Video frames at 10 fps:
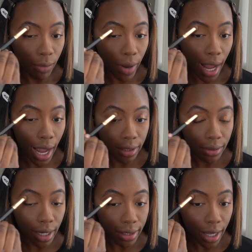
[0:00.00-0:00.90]
way I
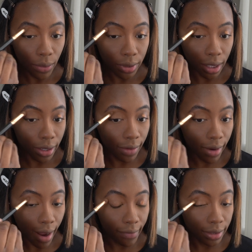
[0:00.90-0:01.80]
create that without even
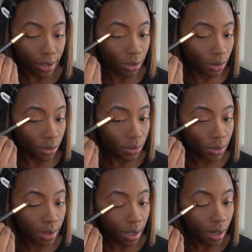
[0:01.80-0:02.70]
having to
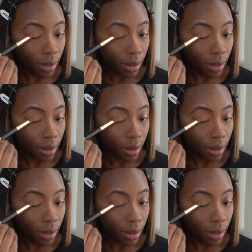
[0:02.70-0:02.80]
use